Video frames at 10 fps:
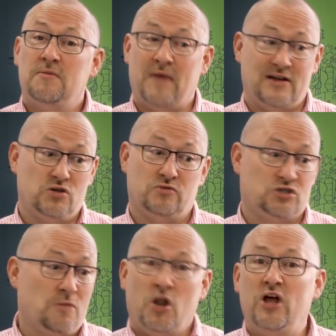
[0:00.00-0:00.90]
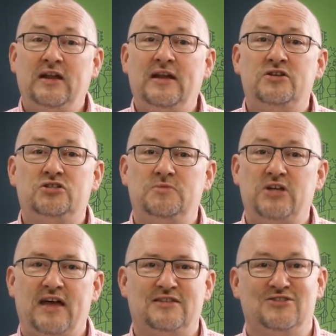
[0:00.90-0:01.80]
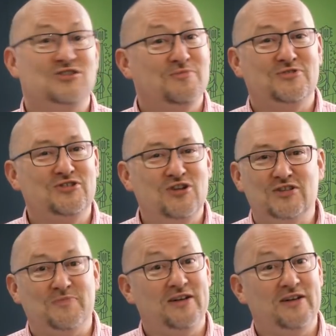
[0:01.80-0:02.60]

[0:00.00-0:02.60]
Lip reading: might do some learning in a subject and some students